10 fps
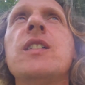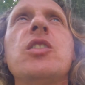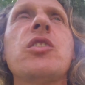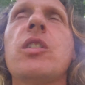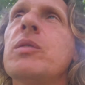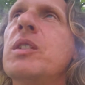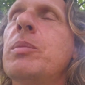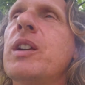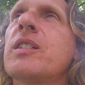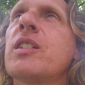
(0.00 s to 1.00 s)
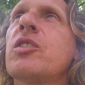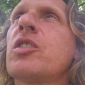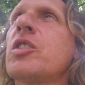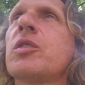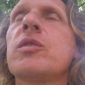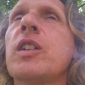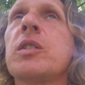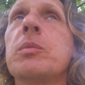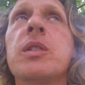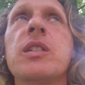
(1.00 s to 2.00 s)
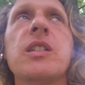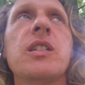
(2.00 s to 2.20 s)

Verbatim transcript: just not really pay attention to their environment.